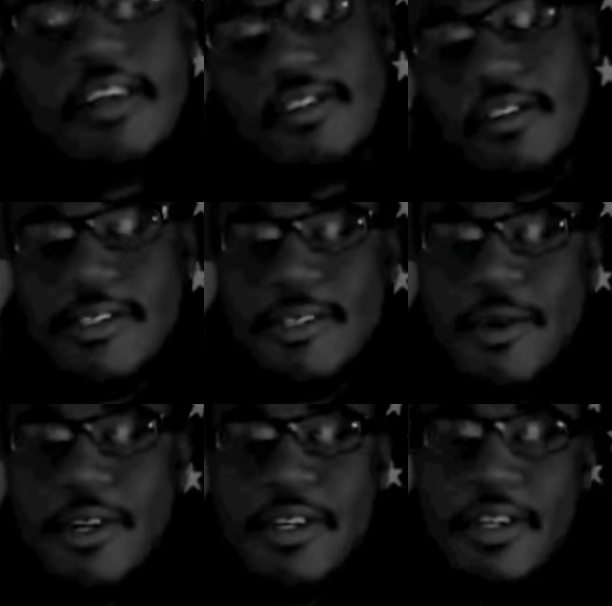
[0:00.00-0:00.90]
on
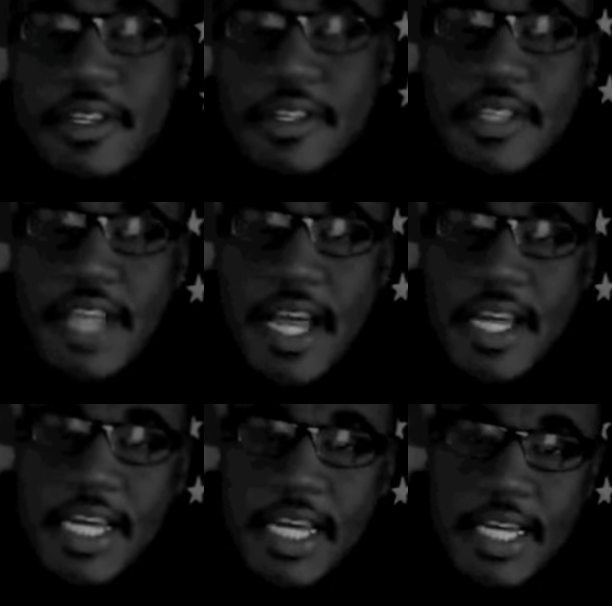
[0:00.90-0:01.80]

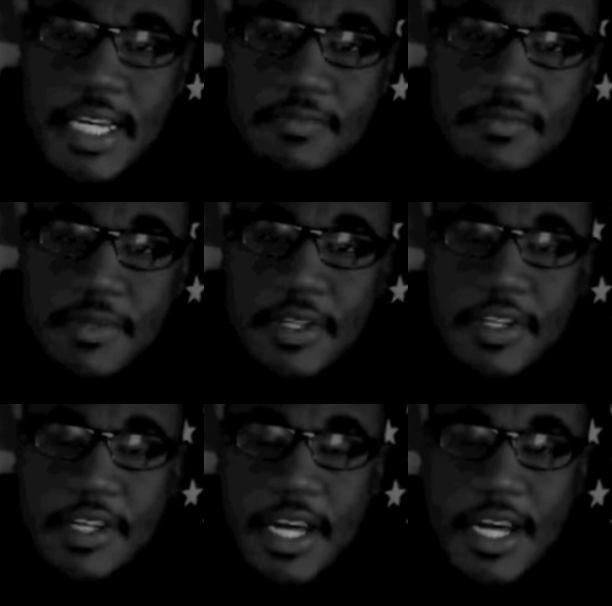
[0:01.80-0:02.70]
Twitter.com.
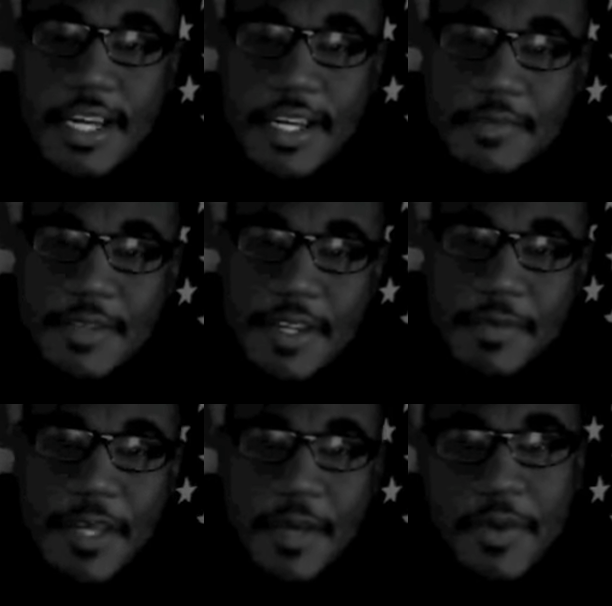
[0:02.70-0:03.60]
Look
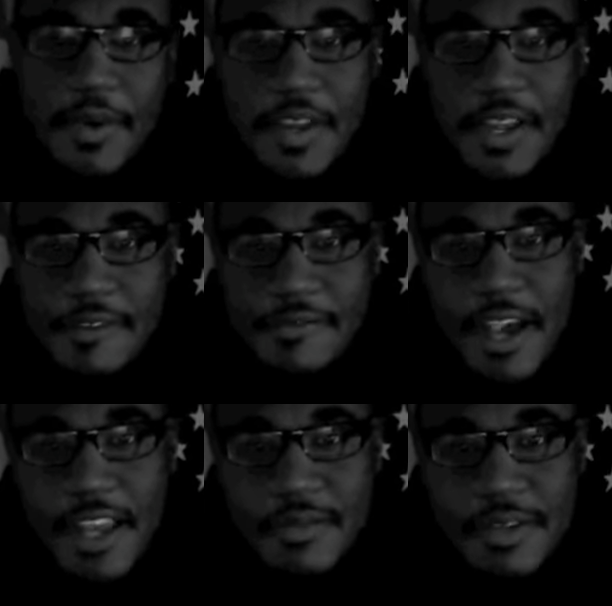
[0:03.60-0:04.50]
me up on there.
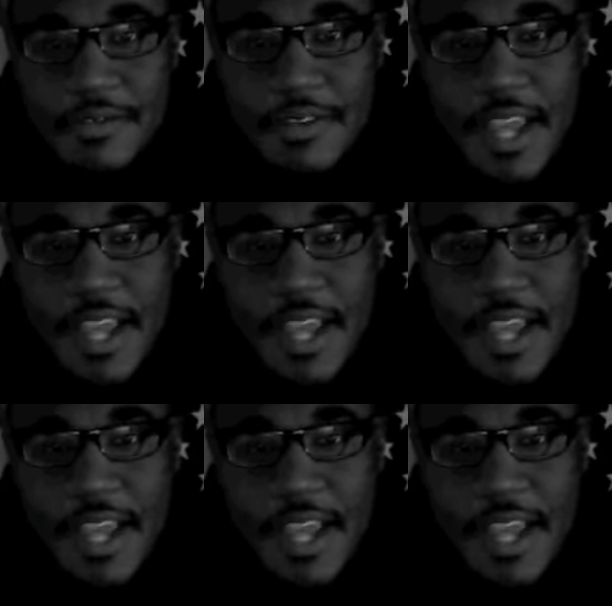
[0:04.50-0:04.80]
Follow me if you